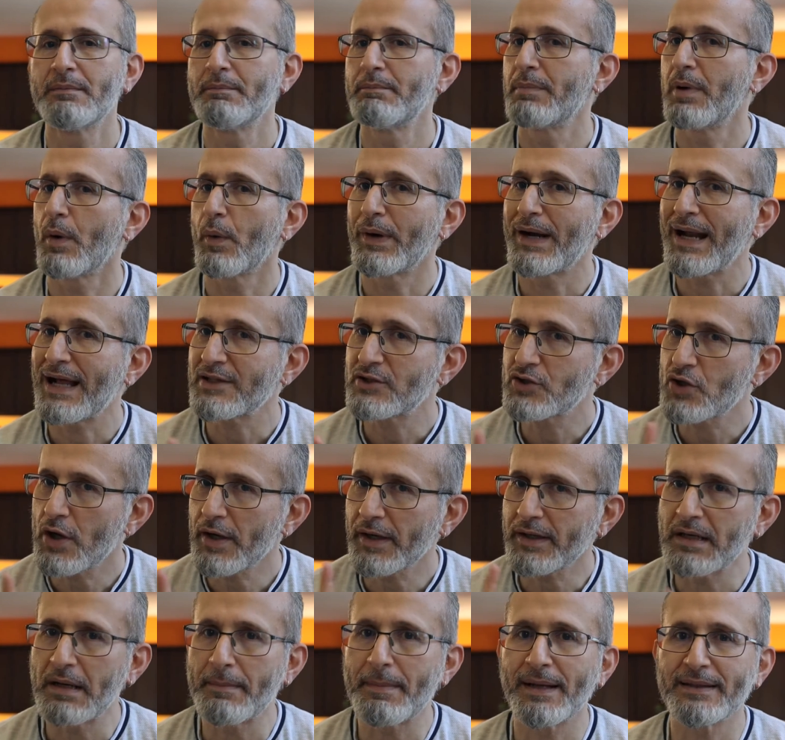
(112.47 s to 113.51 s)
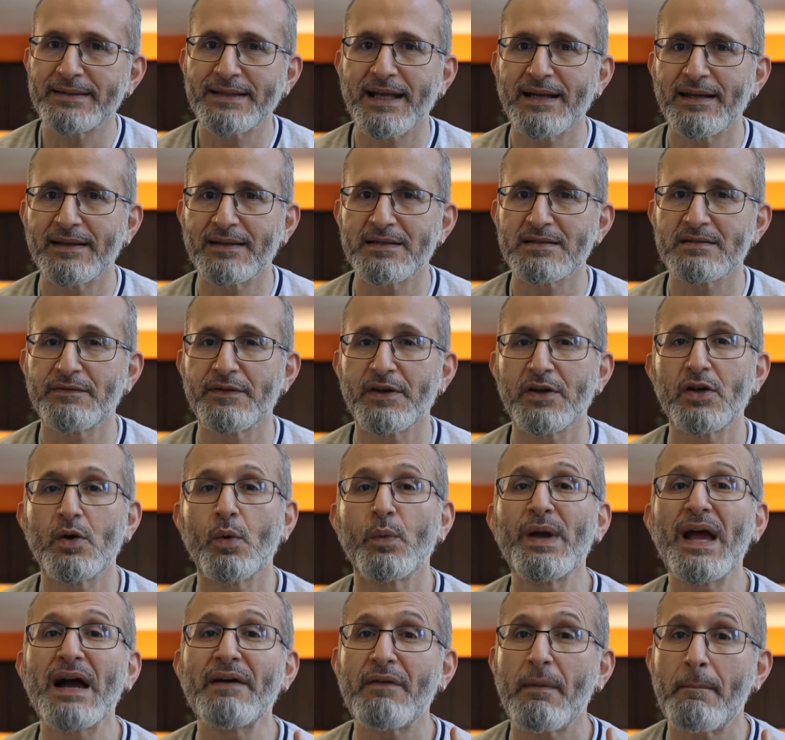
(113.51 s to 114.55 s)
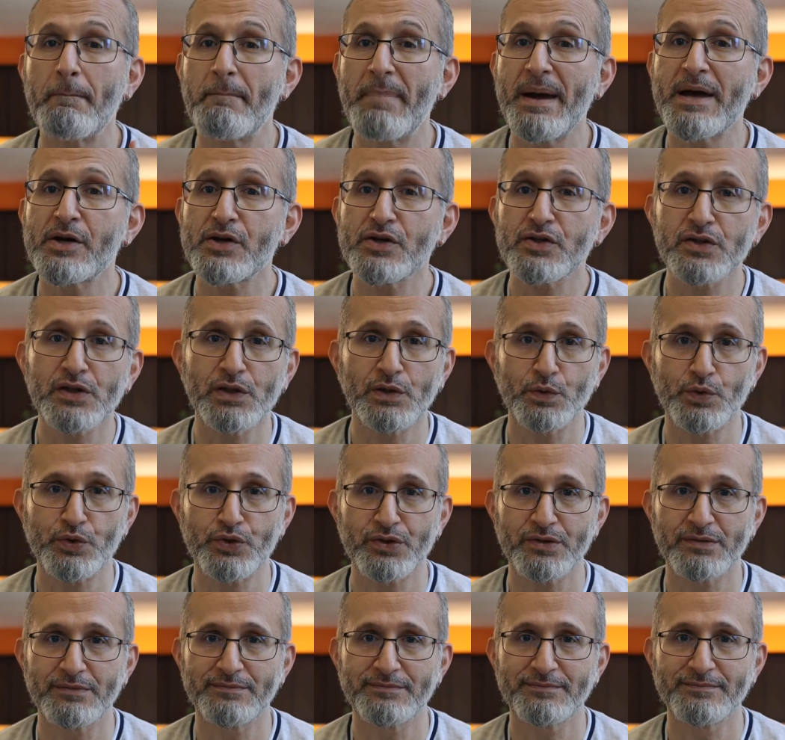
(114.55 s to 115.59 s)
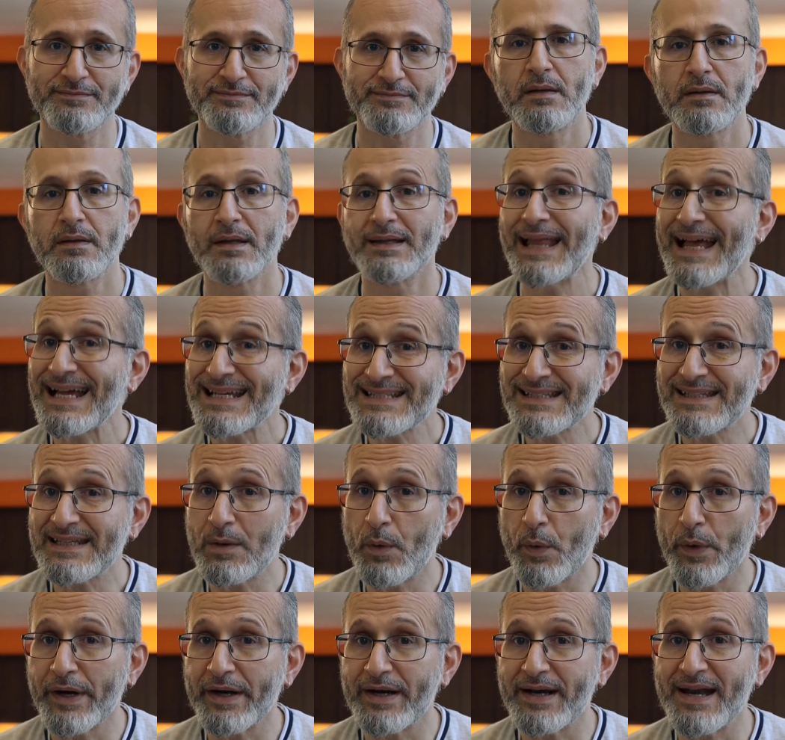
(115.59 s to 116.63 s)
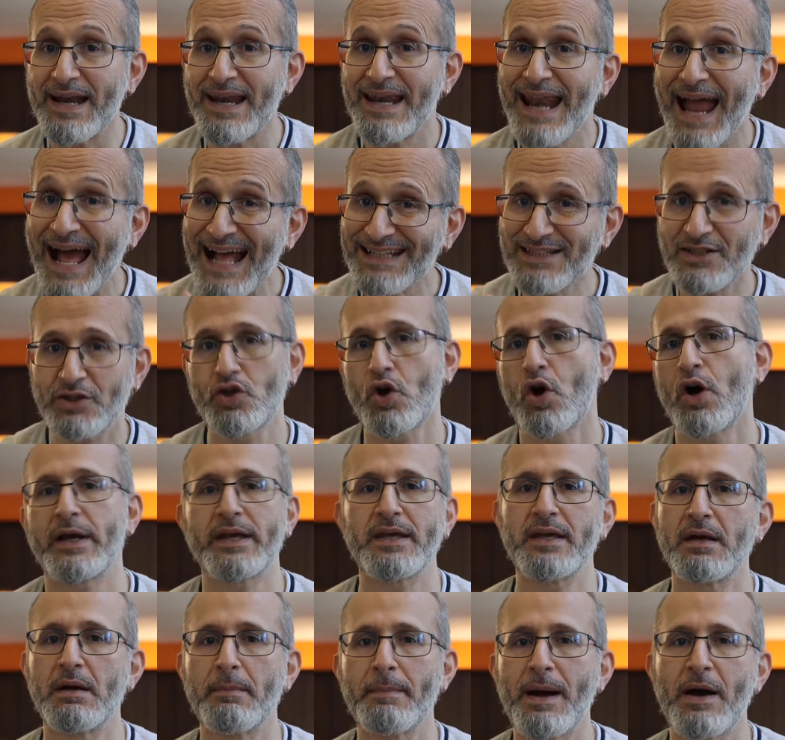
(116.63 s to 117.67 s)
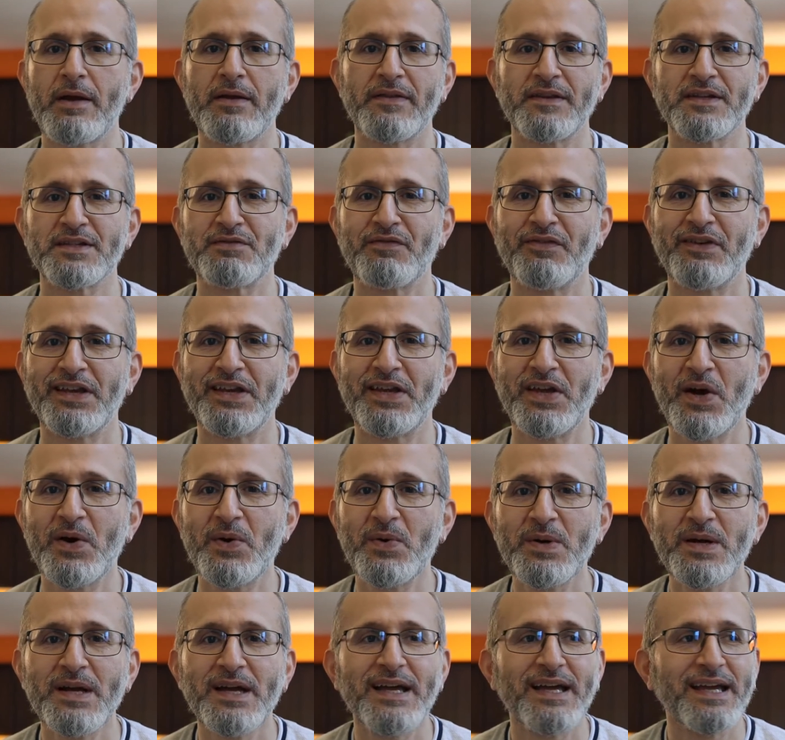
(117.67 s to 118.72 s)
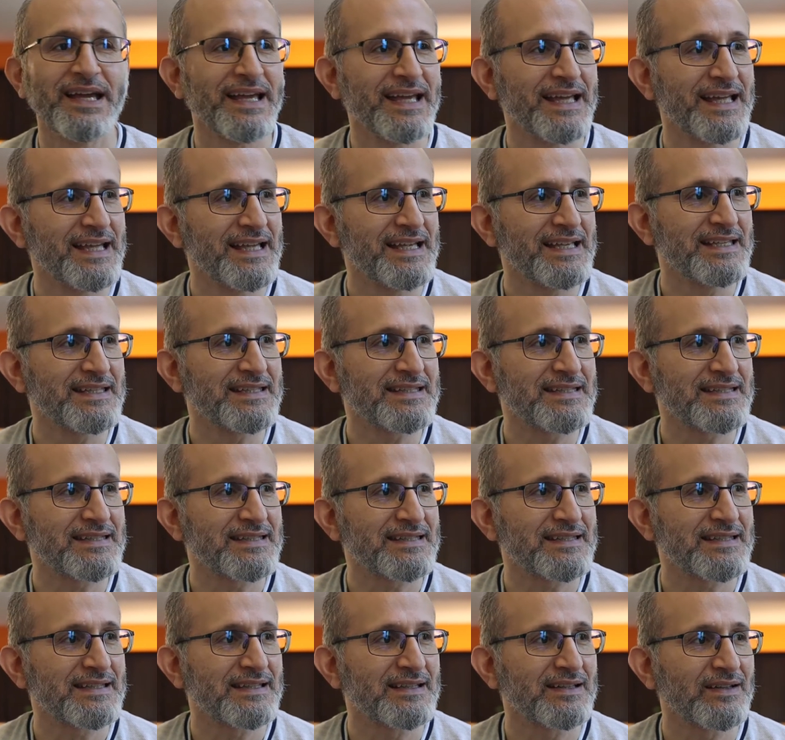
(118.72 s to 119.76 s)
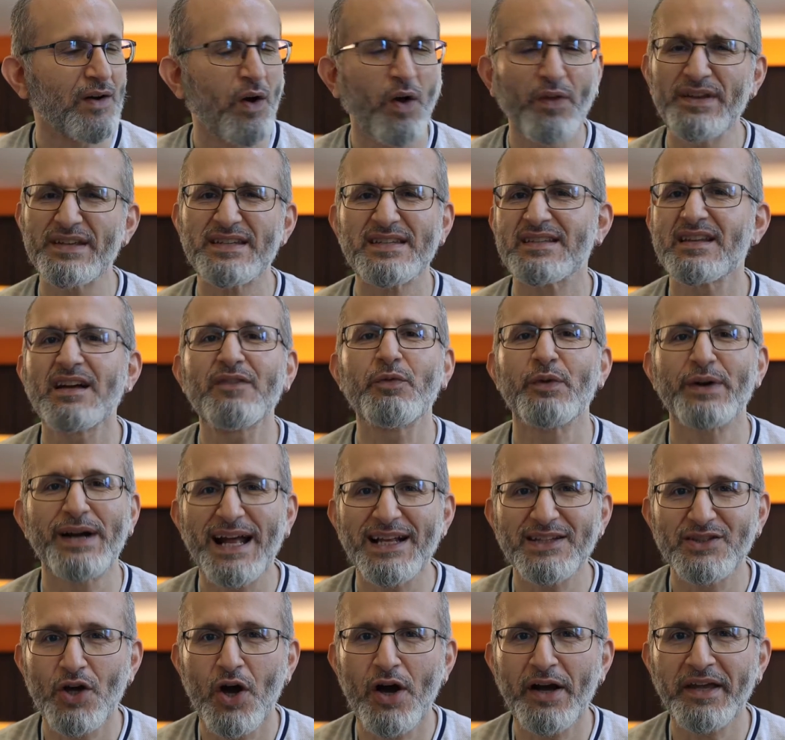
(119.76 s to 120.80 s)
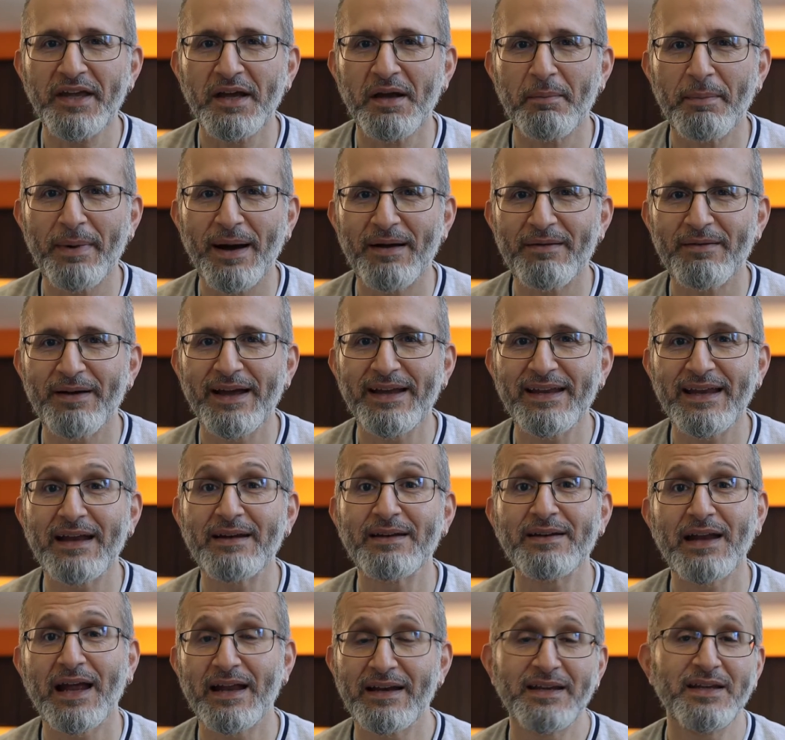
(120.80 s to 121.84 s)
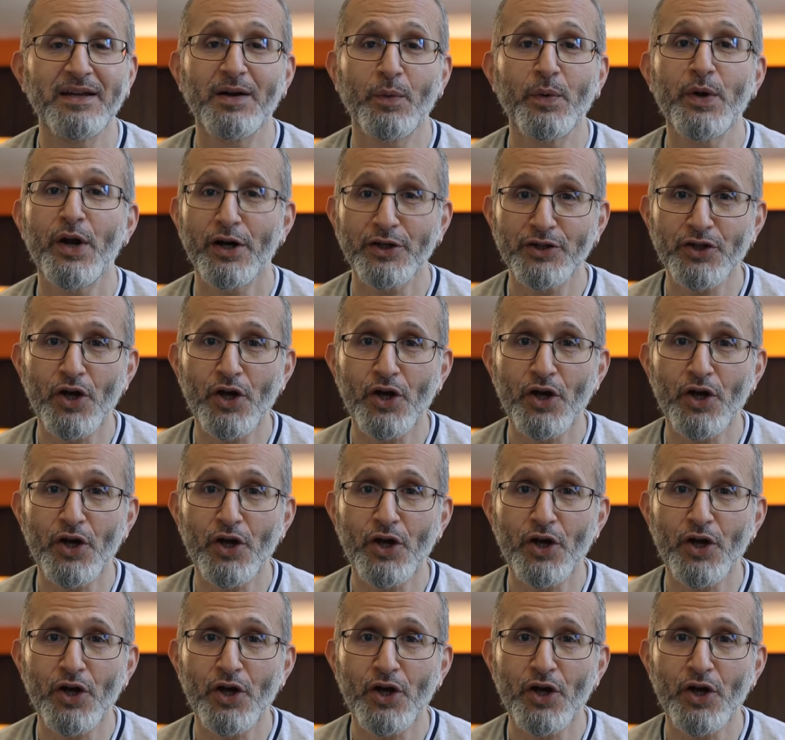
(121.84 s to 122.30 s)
but we're not talking about that in this video. We have a better solution. The last thing we're not talking about in this video is all this stuff we're not talking about, right? And here we are